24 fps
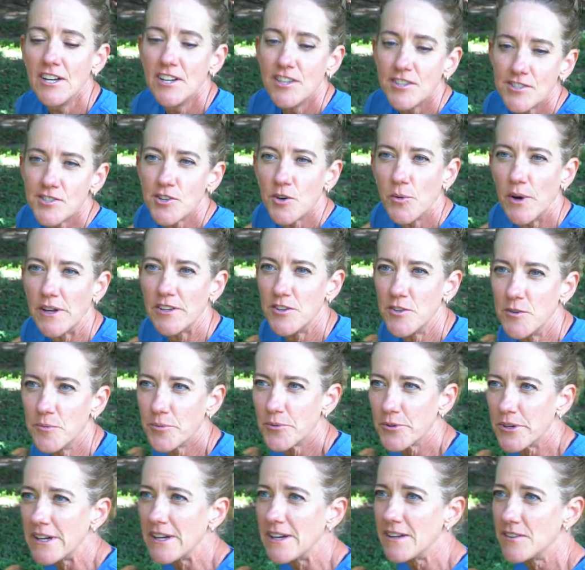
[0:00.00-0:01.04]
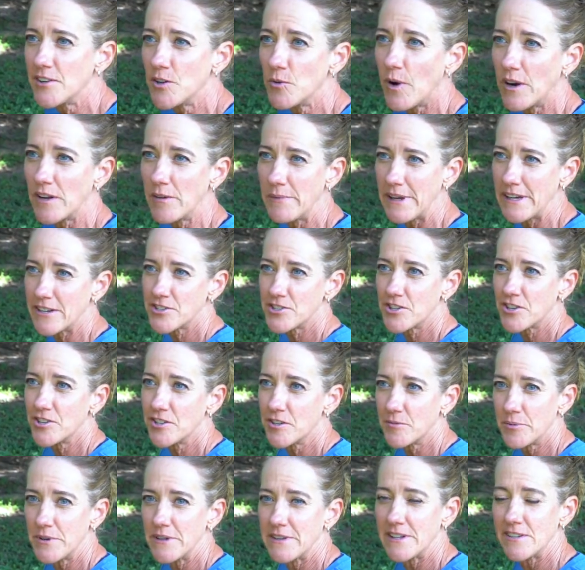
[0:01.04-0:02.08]
So when you breathe, you wanna make sure
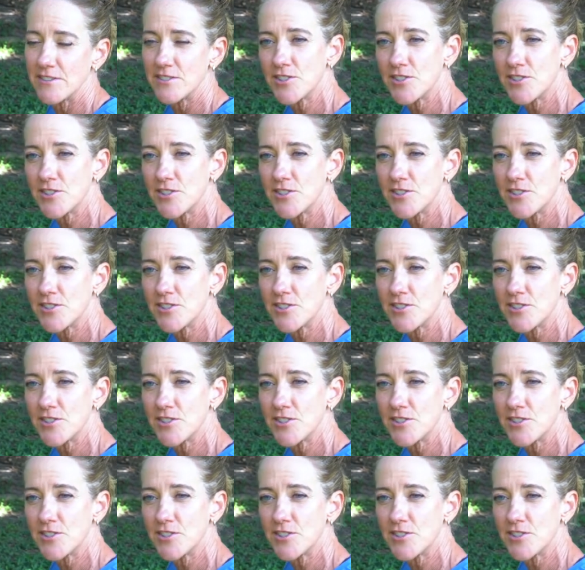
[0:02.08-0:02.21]
you're breathing